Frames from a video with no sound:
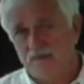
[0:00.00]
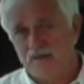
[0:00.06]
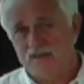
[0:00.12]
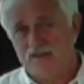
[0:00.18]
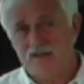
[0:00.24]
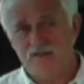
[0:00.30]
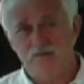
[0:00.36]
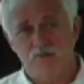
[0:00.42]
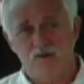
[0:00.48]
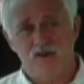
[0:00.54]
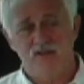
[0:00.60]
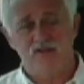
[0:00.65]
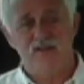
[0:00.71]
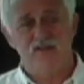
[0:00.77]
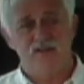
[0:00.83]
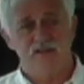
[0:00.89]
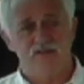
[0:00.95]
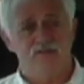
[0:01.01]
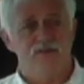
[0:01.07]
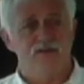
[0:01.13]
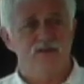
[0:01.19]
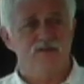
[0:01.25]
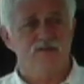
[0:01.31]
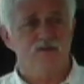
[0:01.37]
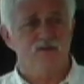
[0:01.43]
And the other way you can get
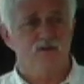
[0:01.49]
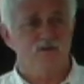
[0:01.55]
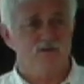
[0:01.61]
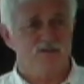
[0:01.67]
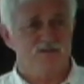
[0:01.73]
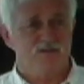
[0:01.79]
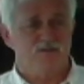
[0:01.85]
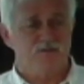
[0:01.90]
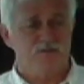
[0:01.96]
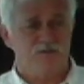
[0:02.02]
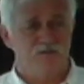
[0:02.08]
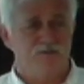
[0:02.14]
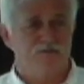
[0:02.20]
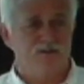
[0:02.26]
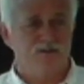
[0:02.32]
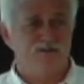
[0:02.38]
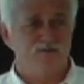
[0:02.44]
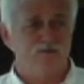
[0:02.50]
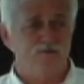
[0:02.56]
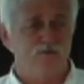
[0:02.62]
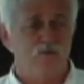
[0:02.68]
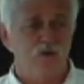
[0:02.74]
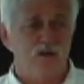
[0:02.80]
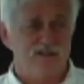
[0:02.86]
into federal court is if there's a federal